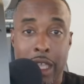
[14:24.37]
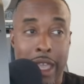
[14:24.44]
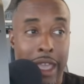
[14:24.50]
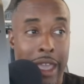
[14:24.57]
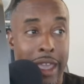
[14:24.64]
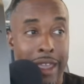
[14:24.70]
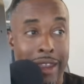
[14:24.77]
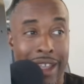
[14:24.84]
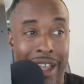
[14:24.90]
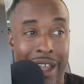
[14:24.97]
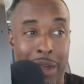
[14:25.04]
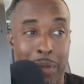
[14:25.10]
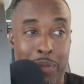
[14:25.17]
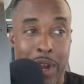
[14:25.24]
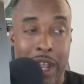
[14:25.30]
And
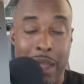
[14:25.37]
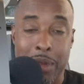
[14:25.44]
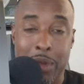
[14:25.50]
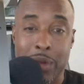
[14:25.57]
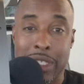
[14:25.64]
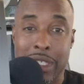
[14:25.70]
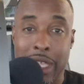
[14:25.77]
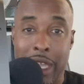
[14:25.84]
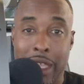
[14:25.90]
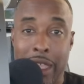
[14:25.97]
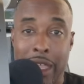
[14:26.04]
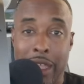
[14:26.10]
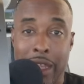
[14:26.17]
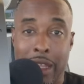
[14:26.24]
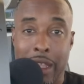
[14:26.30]
I probably would say
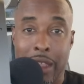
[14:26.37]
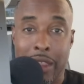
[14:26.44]
that